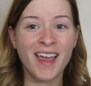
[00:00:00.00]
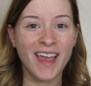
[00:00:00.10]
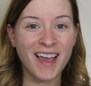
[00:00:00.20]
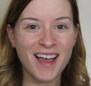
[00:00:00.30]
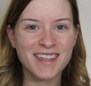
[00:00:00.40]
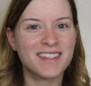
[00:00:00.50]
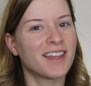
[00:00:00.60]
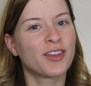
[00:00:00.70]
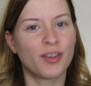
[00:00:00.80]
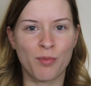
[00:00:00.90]
Hey guys,
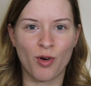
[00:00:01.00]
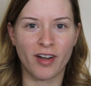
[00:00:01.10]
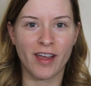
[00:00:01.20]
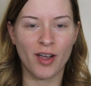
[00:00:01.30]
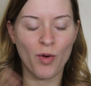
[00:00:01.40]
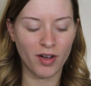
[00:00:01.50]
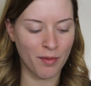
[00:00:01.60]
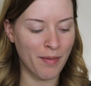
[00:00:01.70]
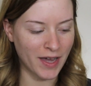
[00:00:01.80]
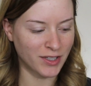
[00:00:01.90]
and good morning.
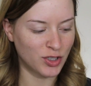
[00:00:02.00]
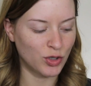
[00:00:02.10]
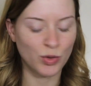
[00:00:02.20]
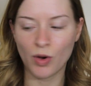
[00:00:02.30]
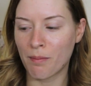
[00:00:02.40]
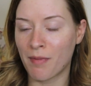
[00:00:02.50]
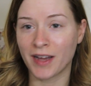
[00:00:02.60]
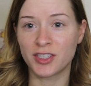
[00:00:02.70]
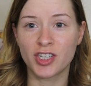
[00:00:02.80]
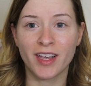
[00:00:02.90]
Welcome back to
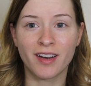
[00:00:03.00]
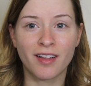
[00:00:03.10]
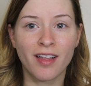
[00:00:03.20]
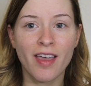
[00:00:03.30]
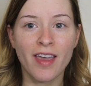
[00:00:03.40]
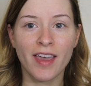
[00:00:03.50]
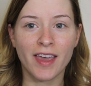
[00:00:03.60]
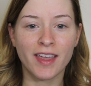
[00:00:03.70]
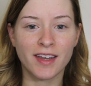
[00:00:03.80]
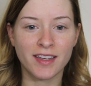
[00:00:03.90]
my channel.
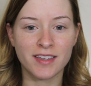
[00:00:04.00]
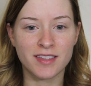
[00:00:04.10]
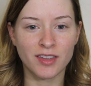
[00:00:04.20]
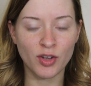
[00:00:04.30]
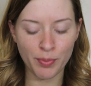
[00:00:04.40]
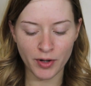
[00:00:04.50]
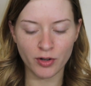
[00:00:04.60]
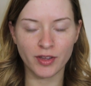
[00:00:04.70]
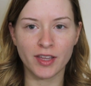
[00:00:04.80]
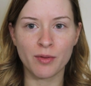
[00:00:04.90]
It is a little bit
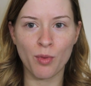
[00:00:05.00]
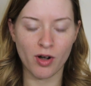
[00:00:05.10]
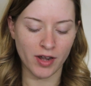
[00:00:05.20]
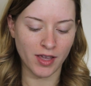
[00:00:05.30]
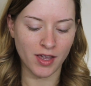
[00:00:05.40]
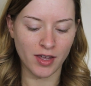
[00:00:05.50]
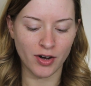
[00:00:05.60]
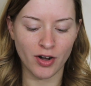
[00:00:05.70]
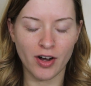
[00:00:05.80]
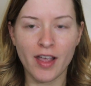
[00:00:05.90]
early in the morning
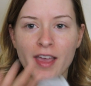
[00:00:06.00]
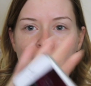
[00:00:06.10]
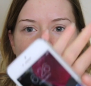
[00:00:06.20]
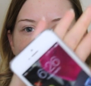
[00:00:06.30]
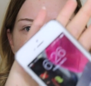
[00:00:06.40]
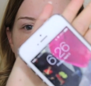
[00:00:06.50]
here. It is